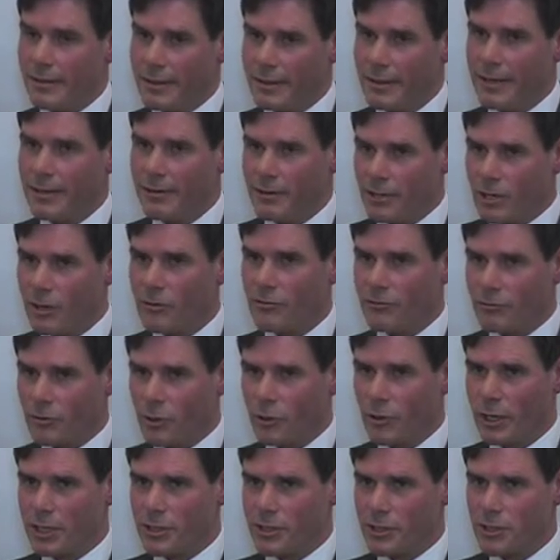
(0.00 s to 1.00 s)
there are often
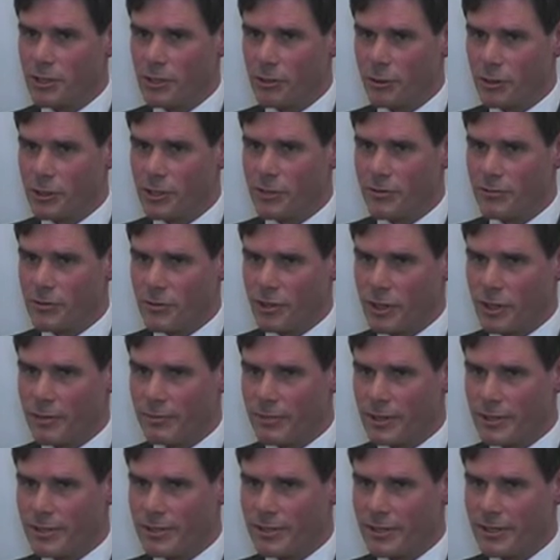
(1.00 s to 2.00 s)
quite a choice of
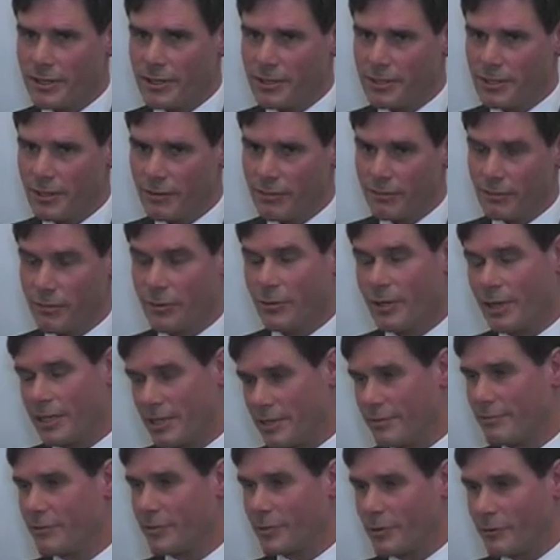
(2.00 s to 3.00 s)
treatments, and it's often quite
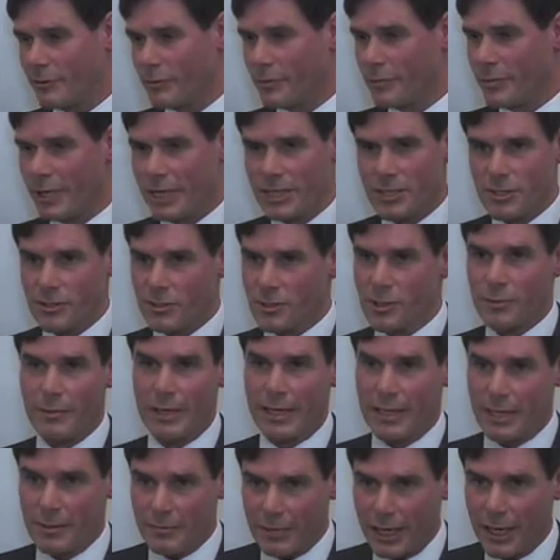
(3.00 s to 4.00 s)
difficult for patients to
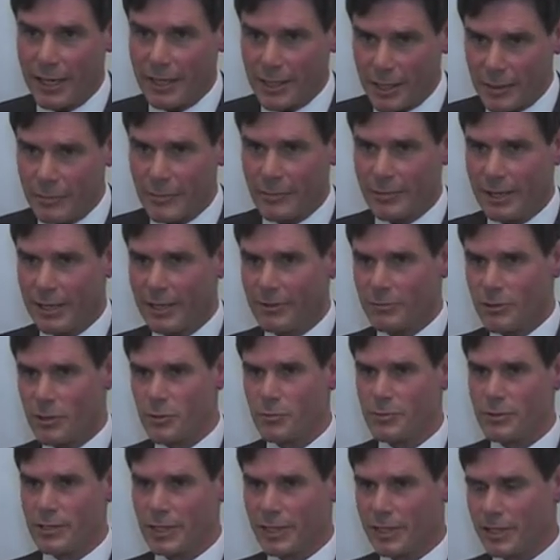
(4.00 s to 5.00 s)
make their mind up about which
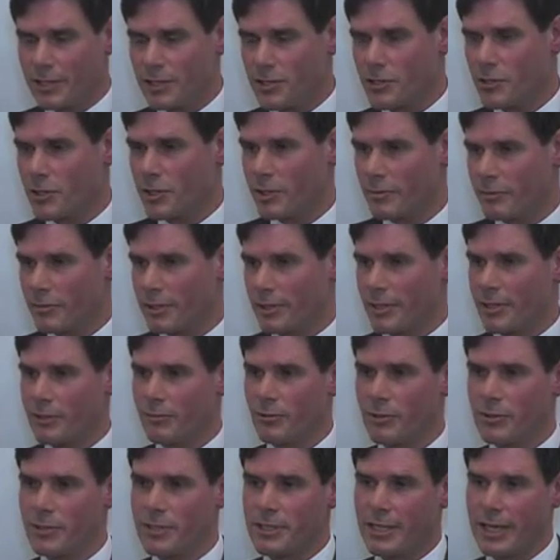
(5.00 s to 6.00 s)
particular treatment they
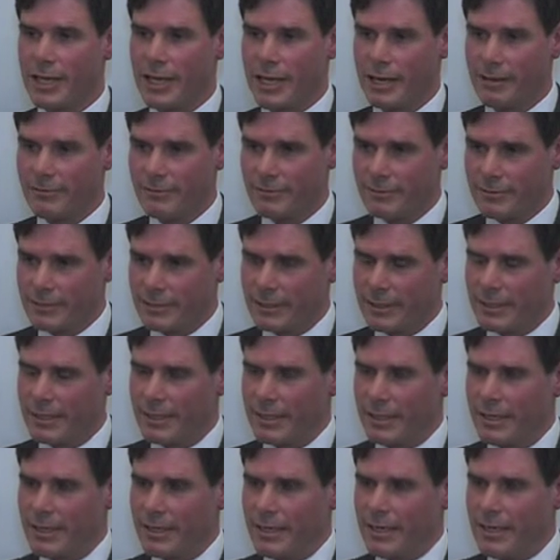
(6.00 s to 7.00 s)
want to
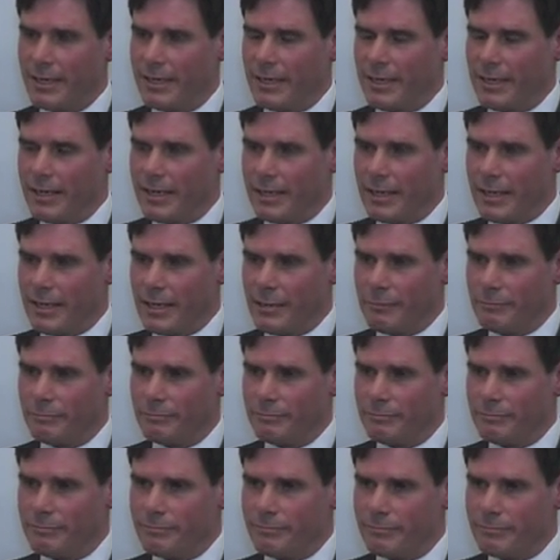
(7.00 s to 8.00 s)
have.
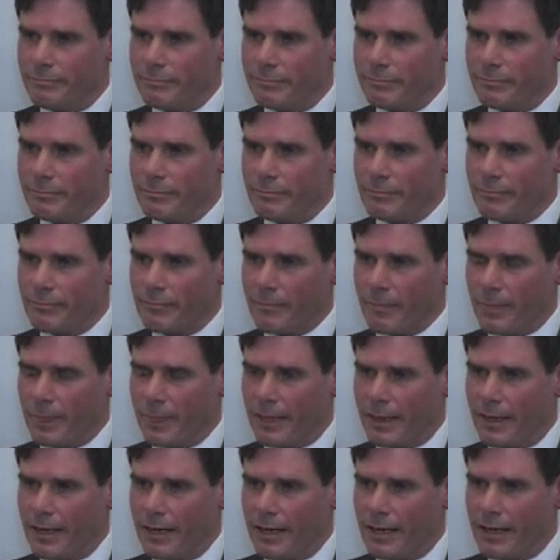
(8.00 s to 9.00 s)

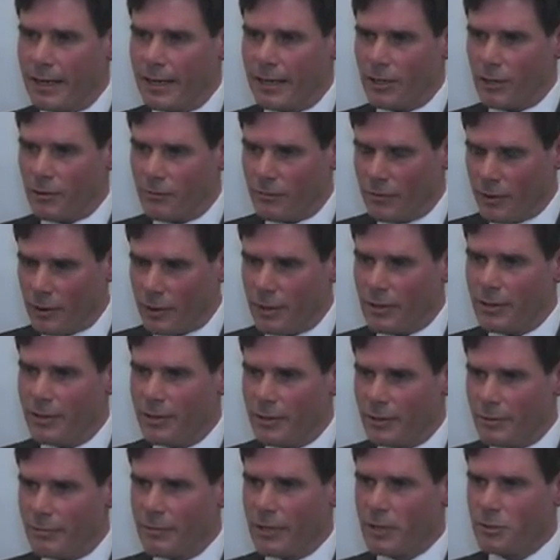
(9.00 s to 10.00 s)
And often
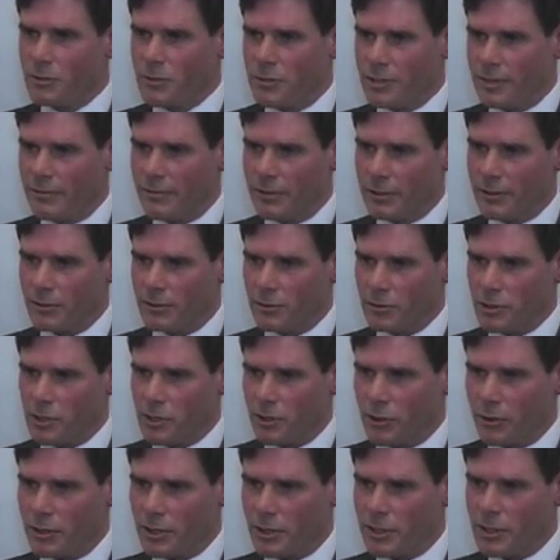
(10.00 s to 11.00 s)
the most difficult
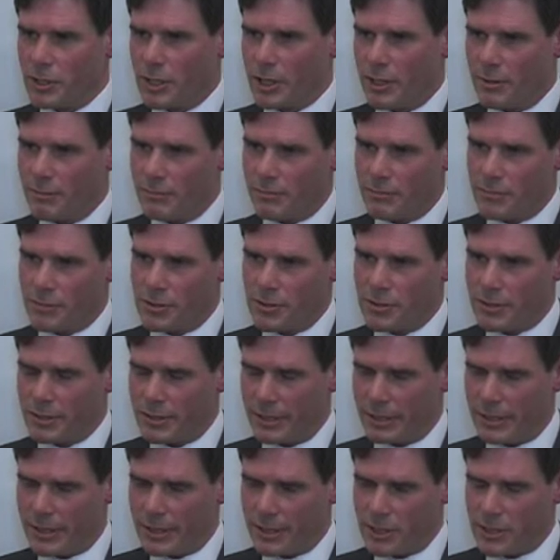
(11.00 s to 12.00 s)
choice comes
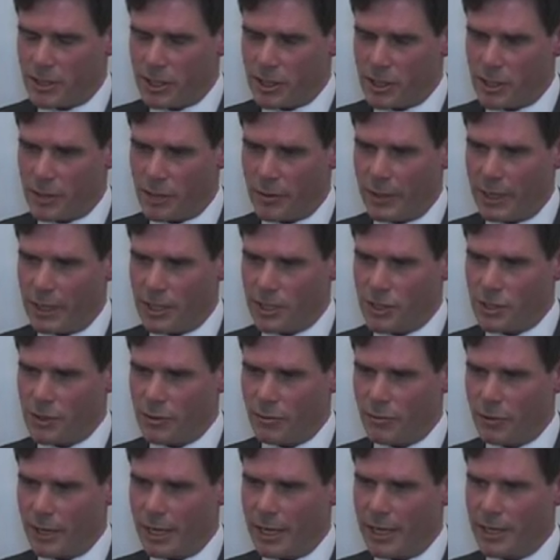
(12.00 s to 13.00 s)
in a
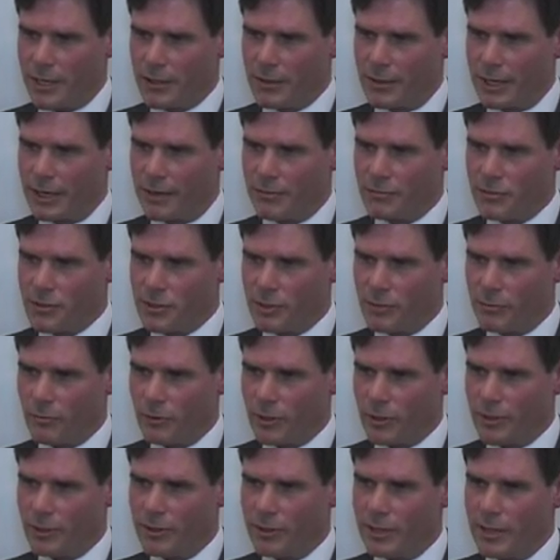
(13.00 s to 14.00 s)
situation where you have
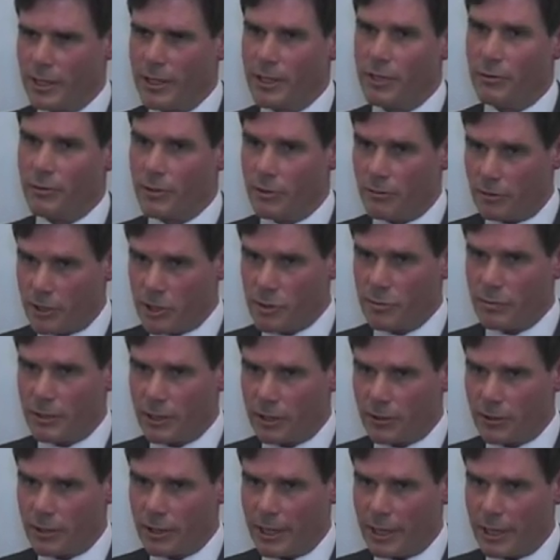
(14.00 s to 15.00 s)
someone with a reasonably
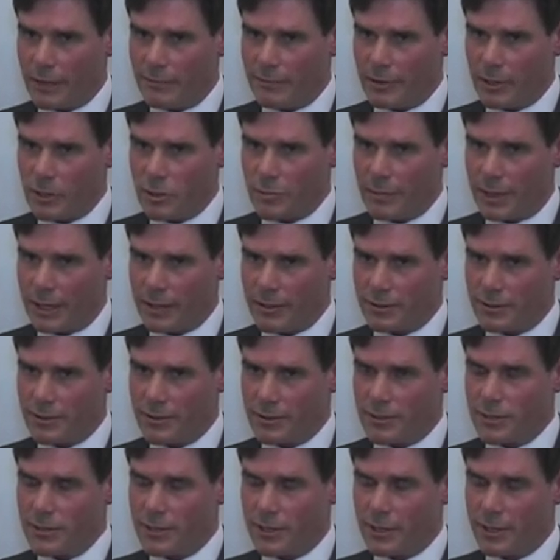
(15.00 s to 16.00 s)
good life
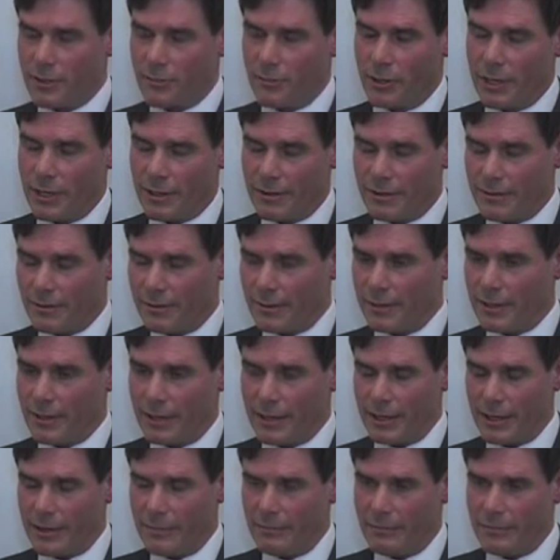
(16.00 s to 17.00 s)
expectancy with
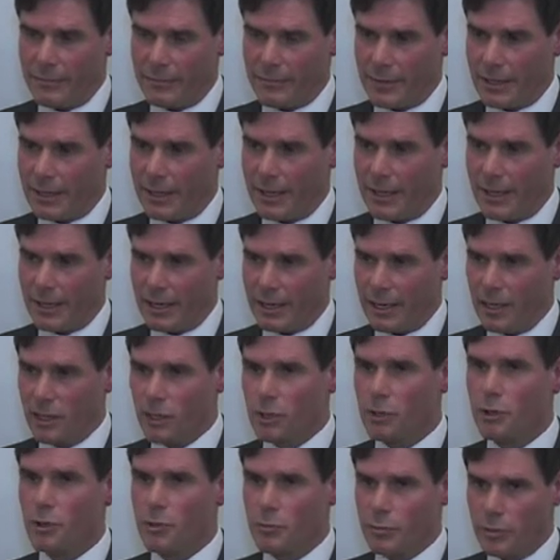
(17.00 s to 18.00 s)
a
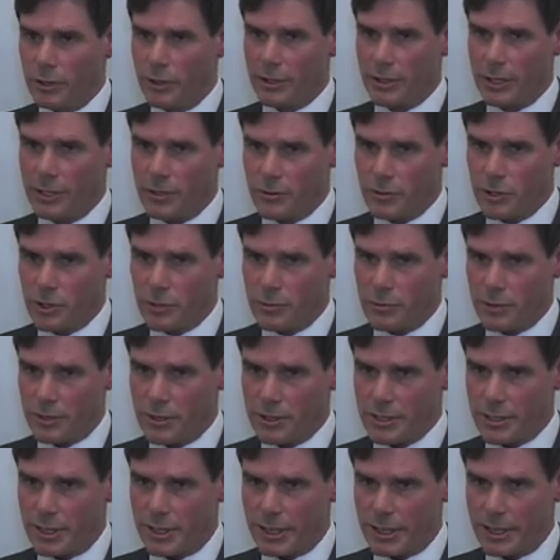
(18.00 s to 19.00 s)
good prognosis
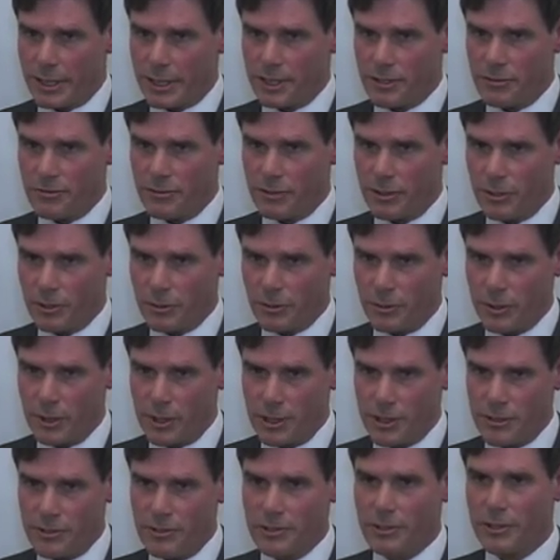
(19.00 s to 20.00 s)
prostate cancer. In other
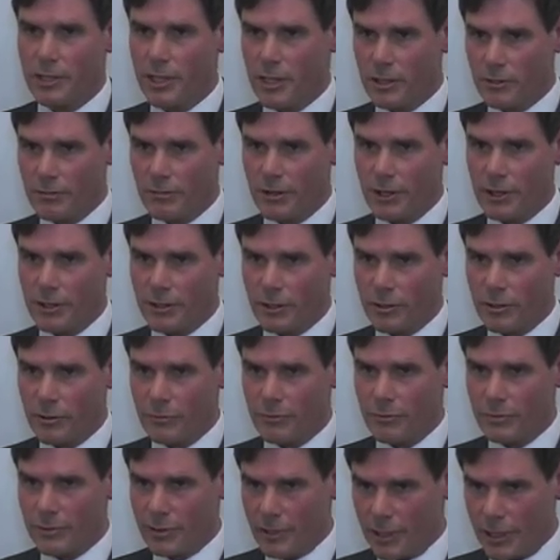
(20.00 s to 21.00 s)
words, low
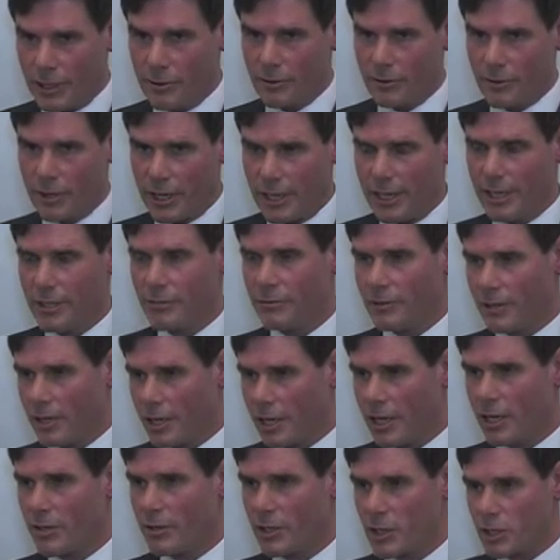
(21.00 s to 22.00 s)
volume, low grade with a
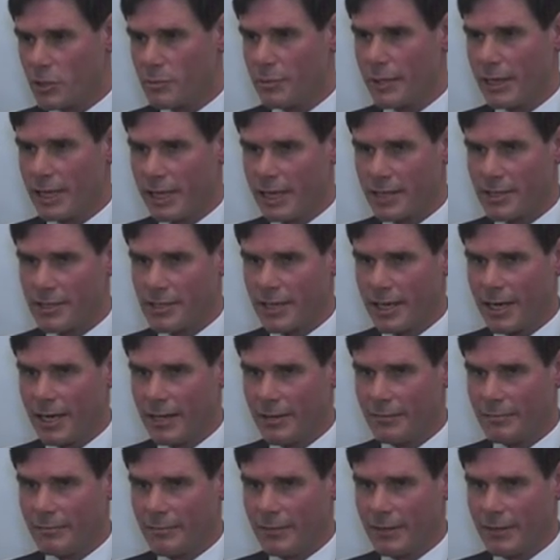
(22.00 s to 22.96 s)
lowish PSA.